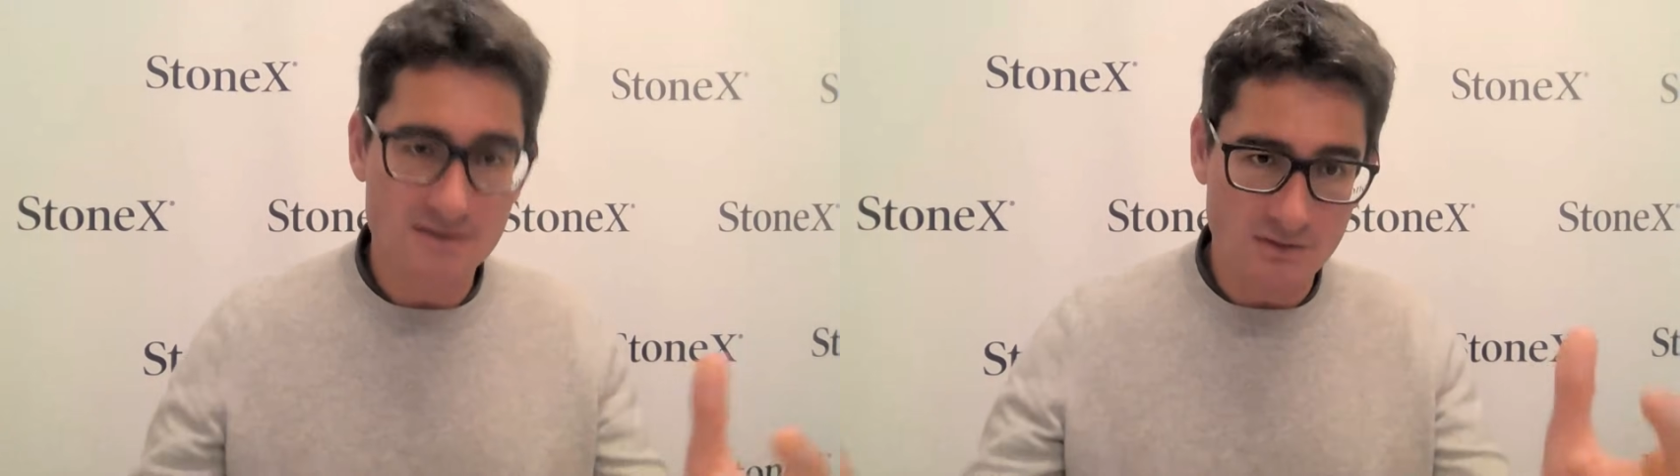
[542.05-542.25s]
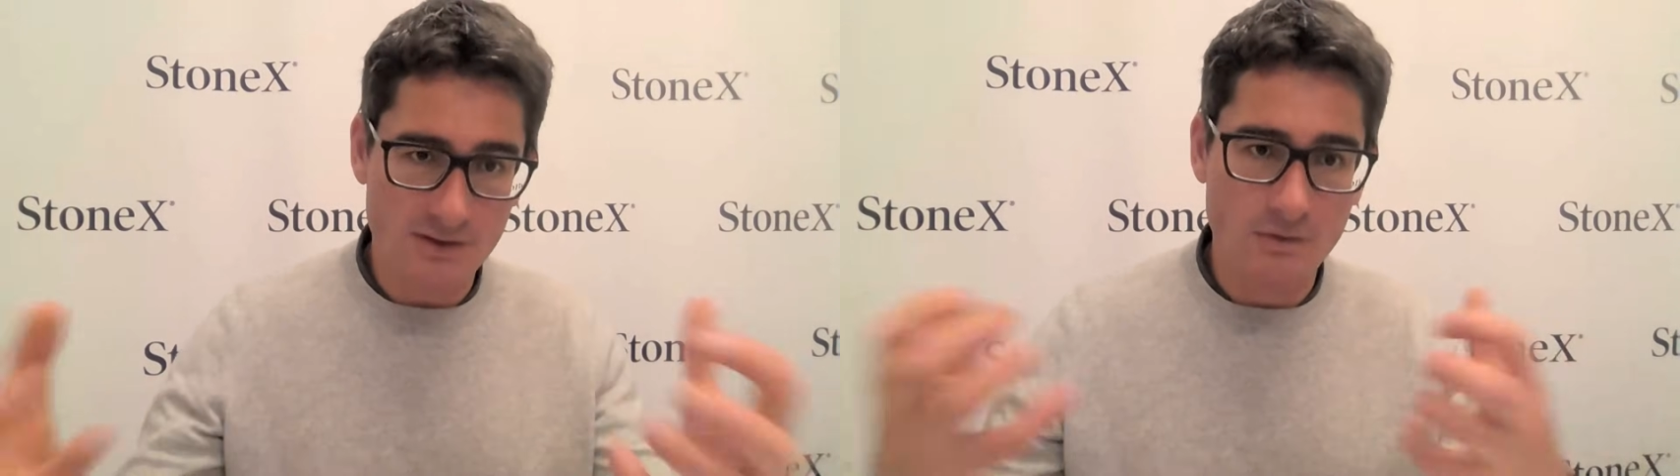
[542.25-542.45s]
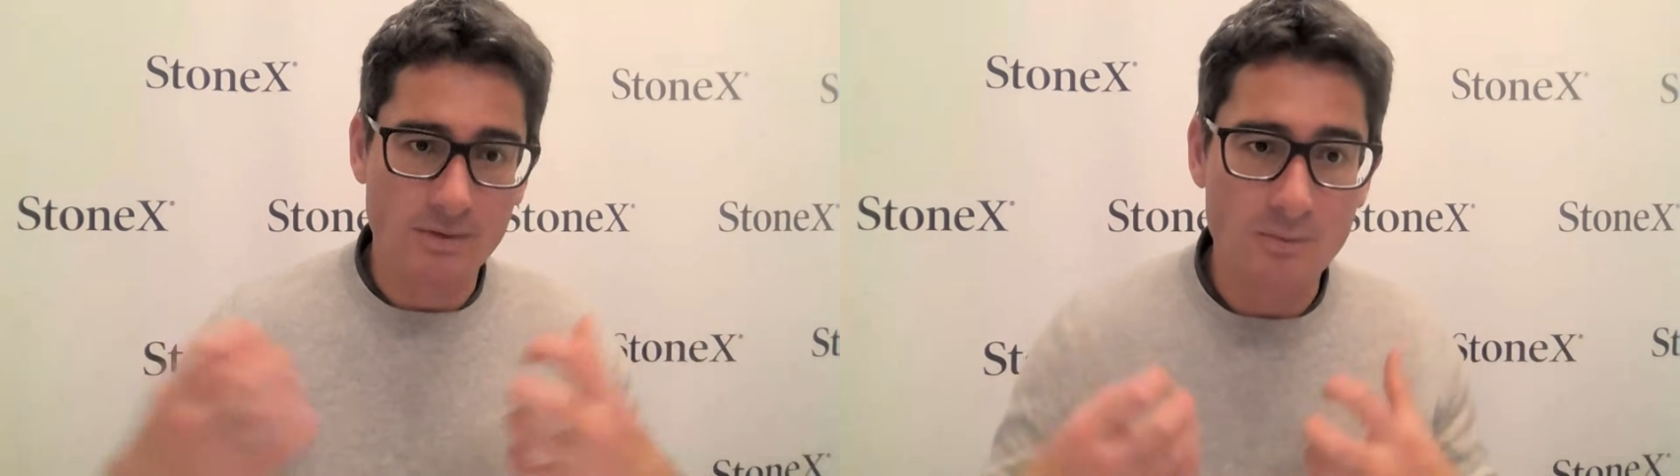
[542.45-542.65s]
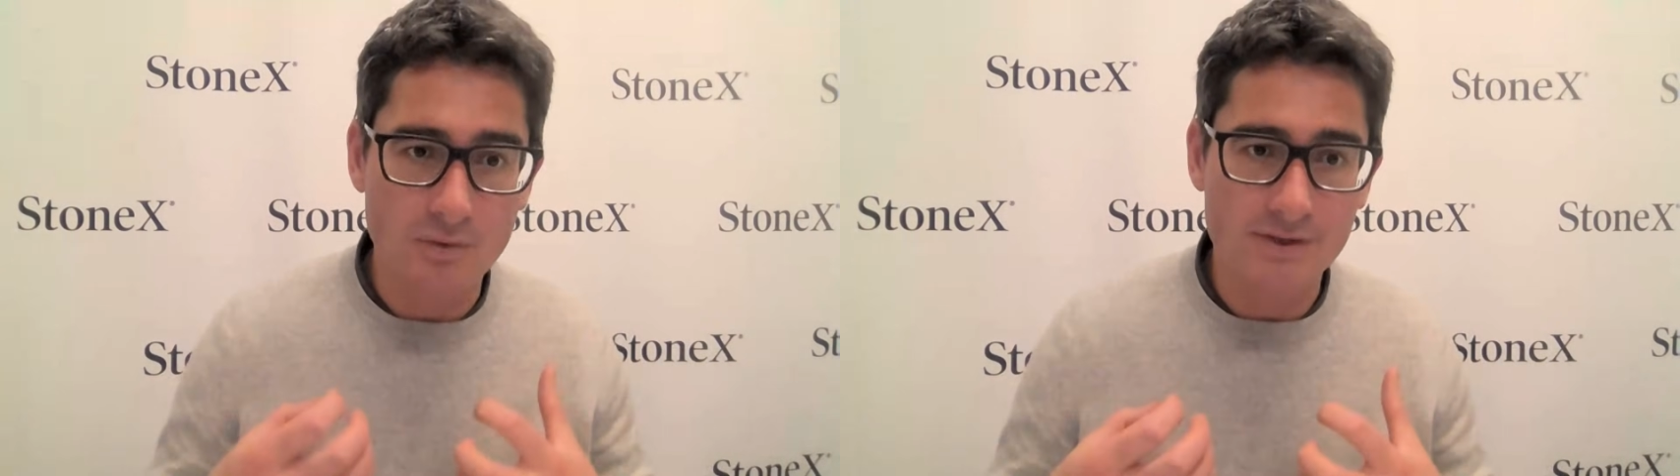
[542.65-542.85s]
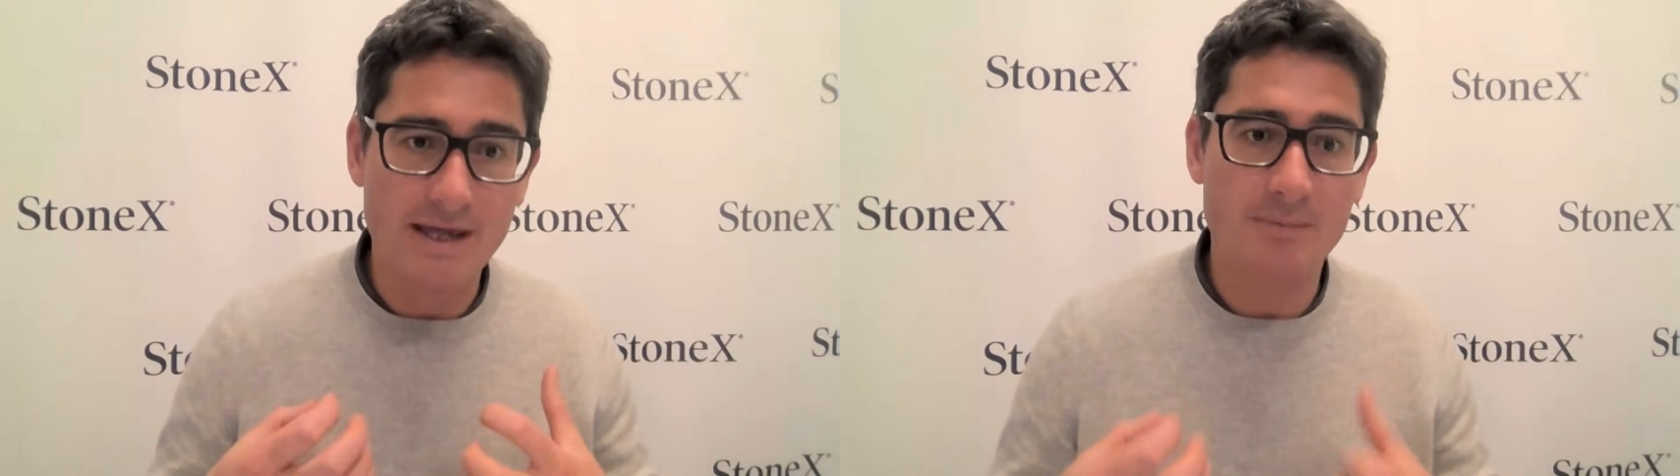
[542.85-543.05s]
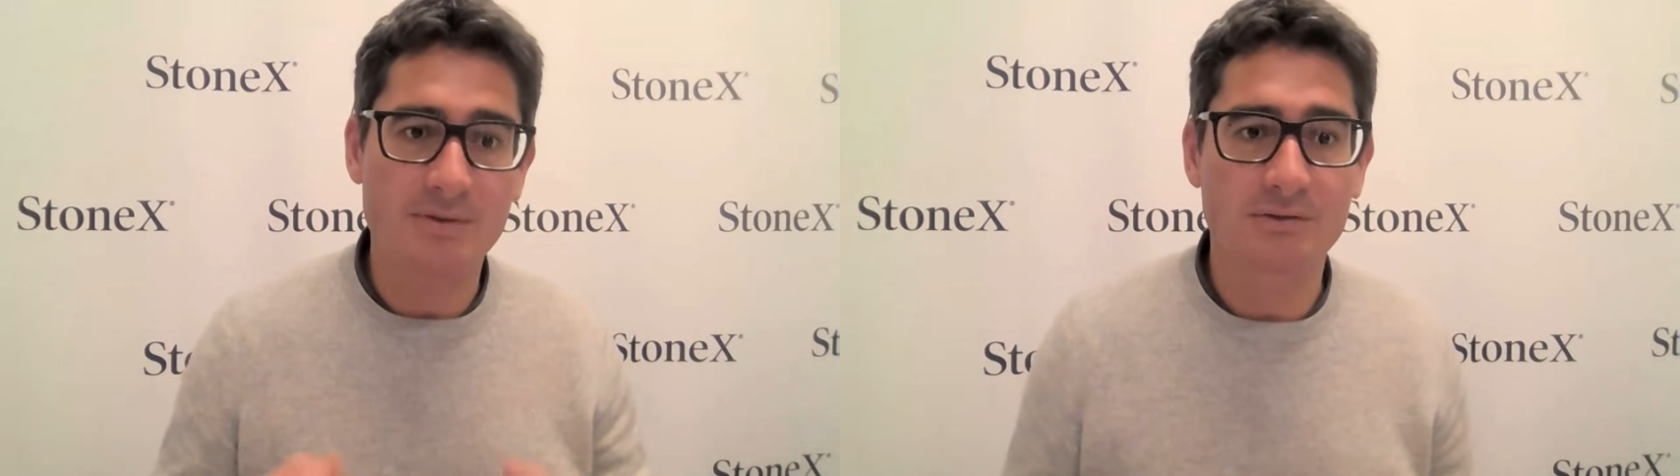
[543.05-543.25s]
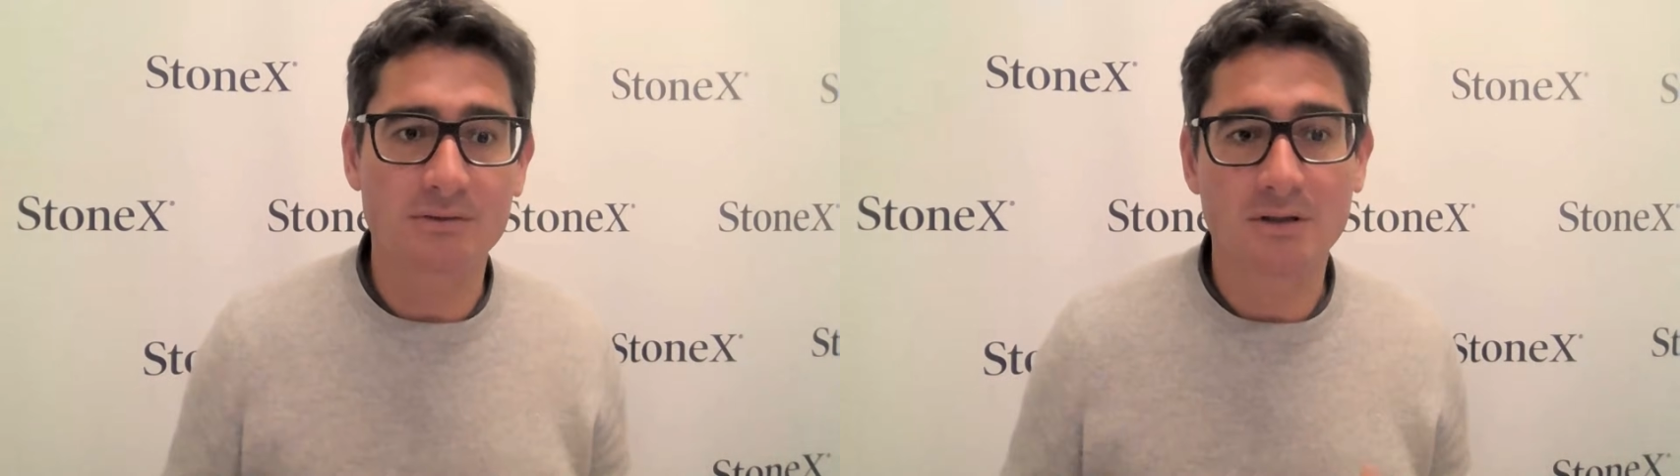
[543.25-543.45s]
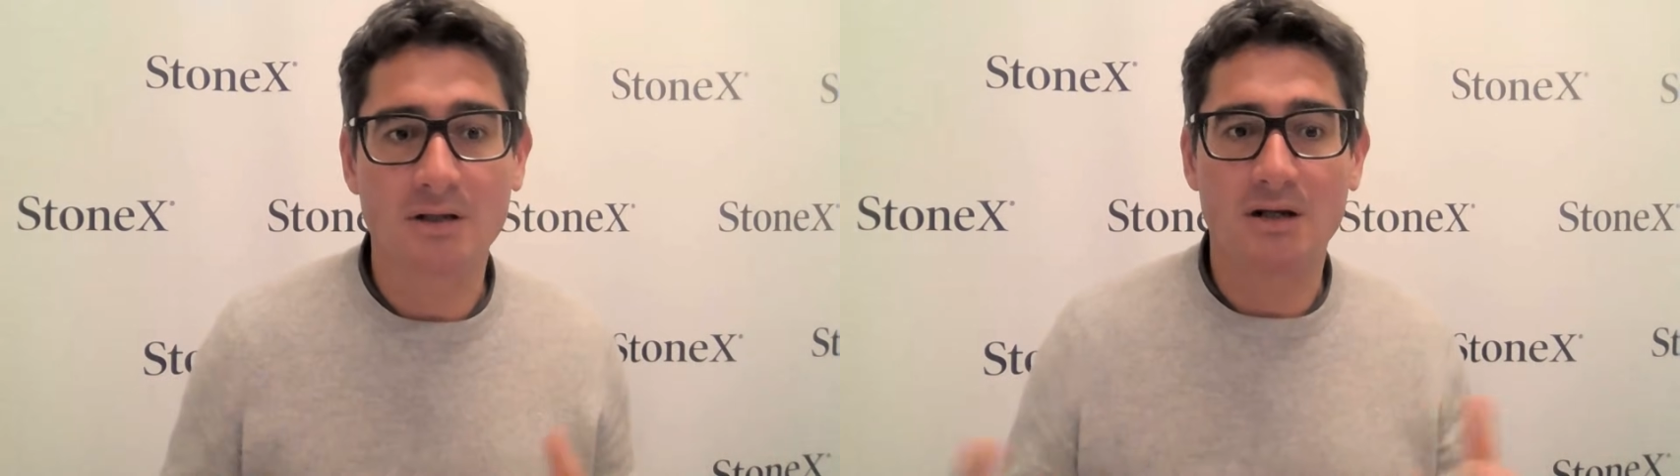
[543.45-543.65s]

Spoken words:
started to import capital